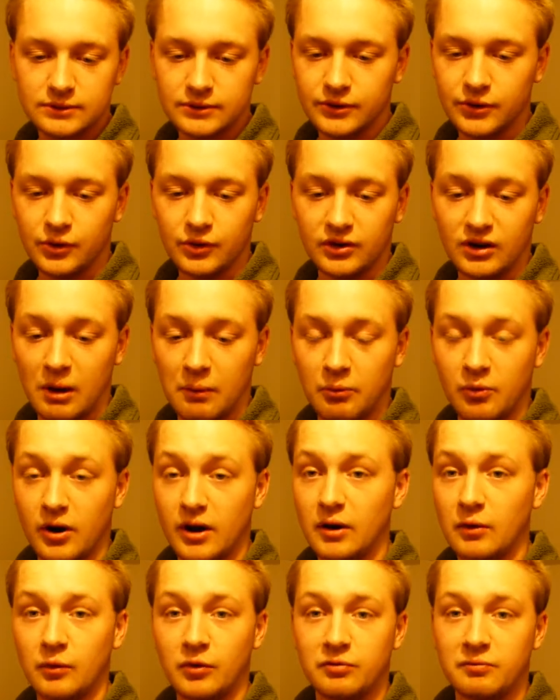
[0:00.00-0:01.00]
You can
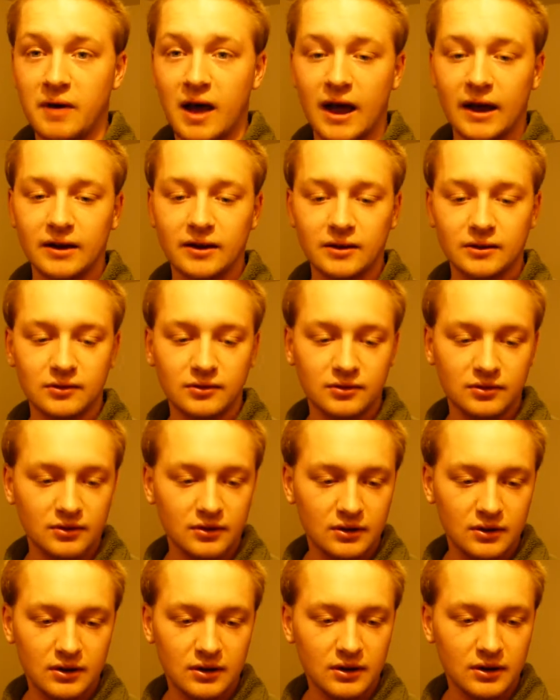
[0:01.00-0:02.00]
upgrade it with magnets.
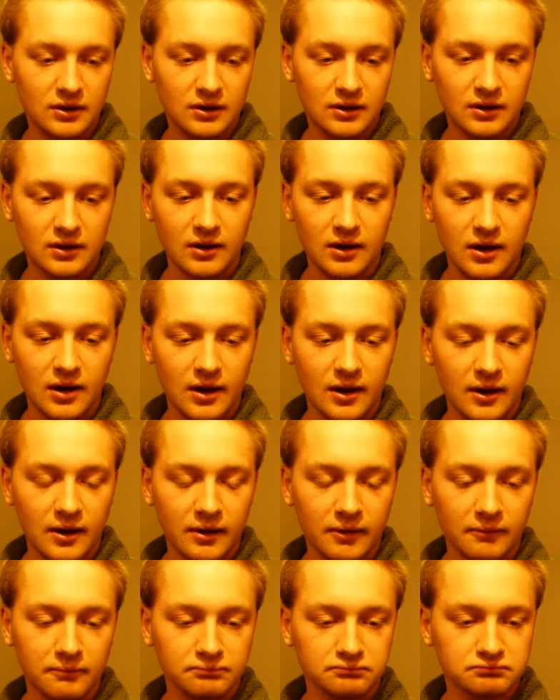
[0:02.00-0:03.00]

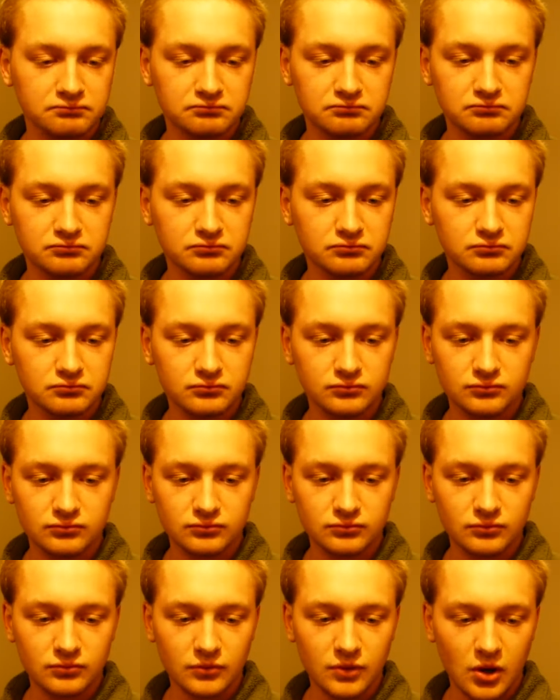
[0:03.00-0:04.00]
Now,
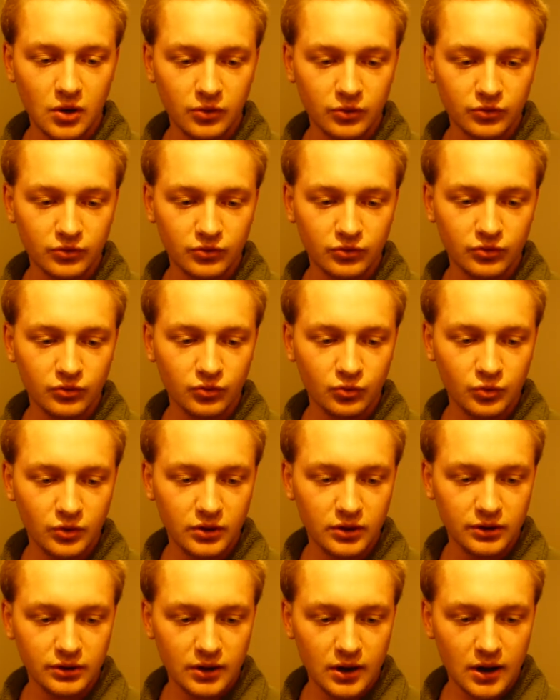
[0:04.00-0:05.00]
there's
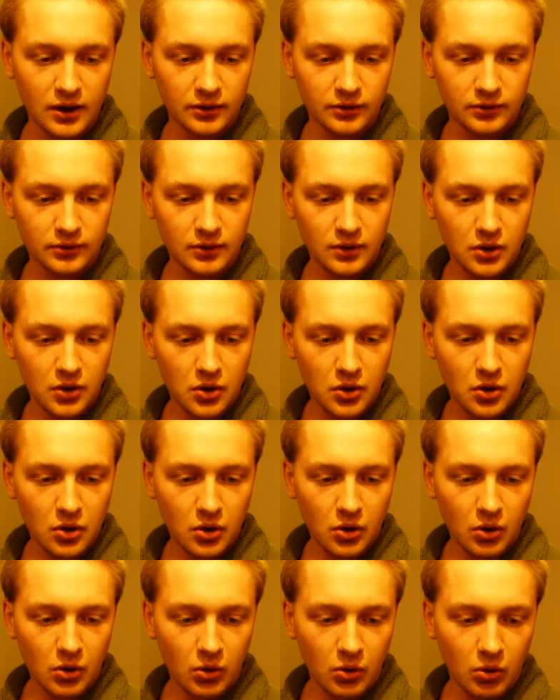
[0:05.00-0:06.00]
really not
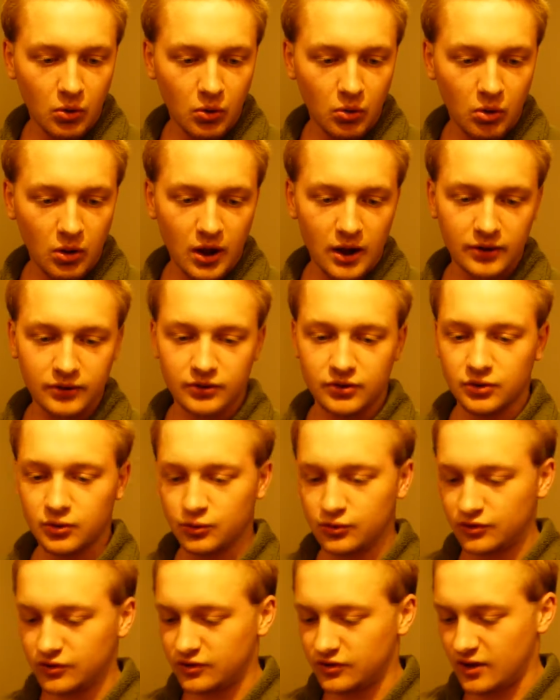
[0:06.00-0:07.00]
a whole lot to
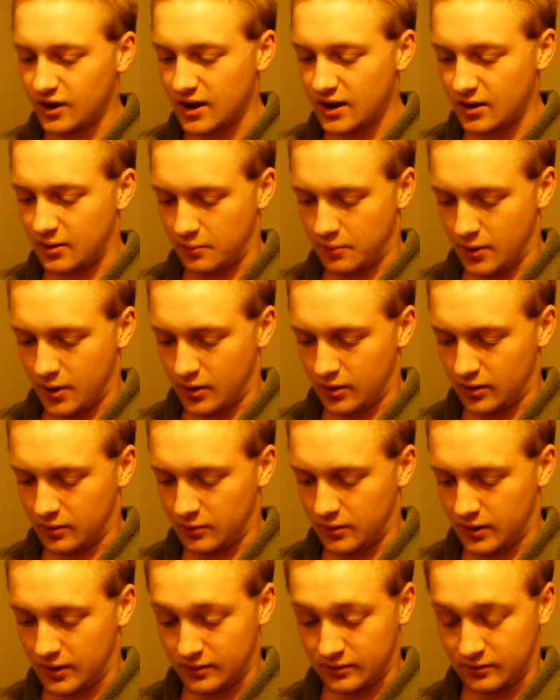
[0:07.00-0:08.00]
say about it. I
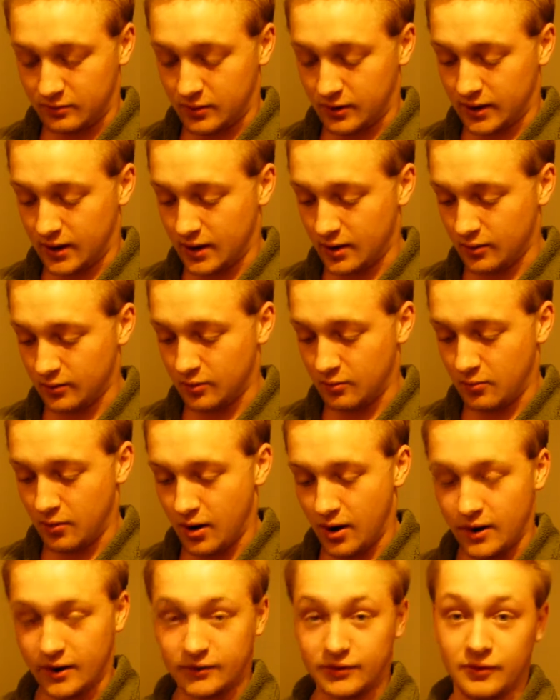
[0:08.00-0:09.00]
mean, it's a mechanical
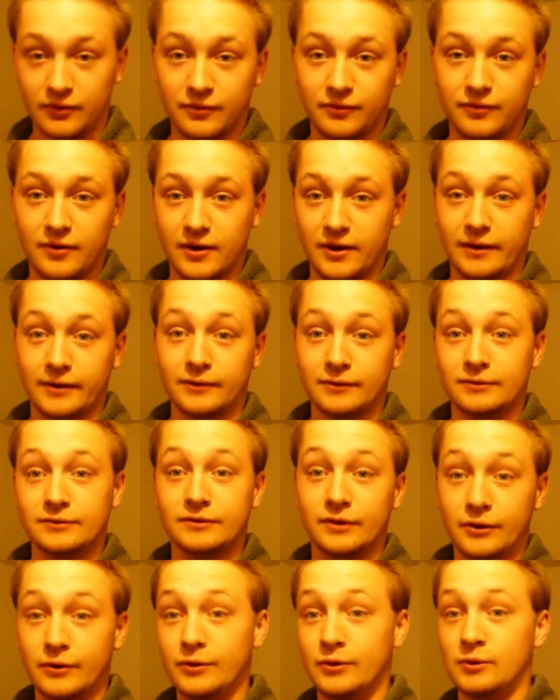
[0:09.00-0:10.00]
mod. It's a fucking
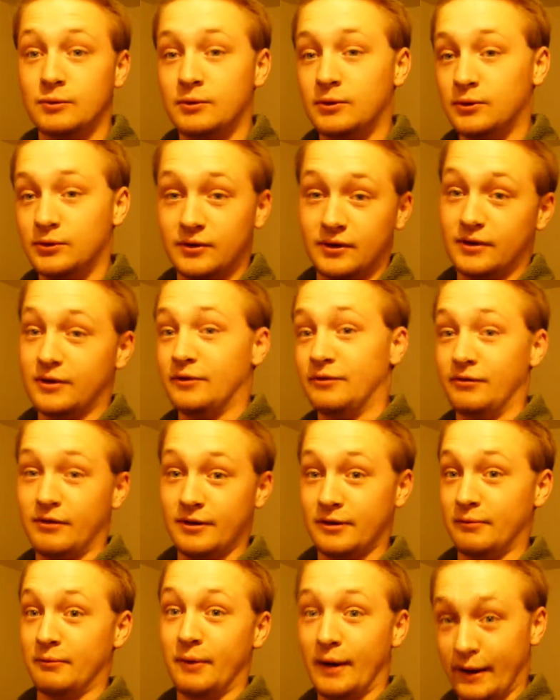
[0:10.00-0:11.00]
tube you stick your
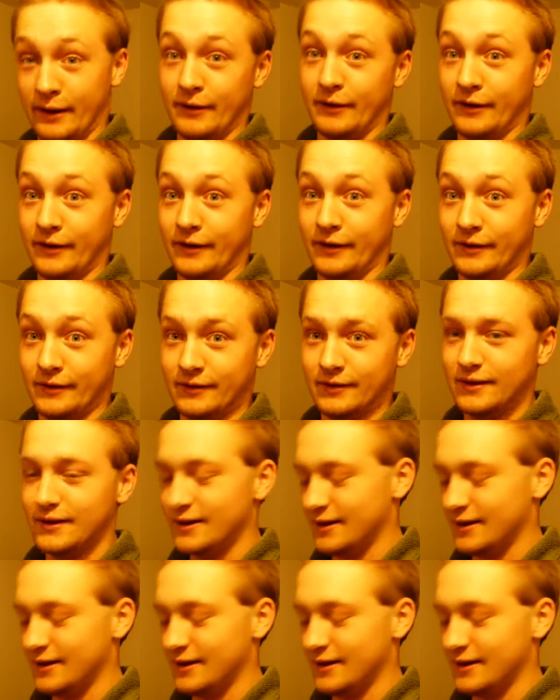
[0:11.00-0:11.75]
fucking battery in,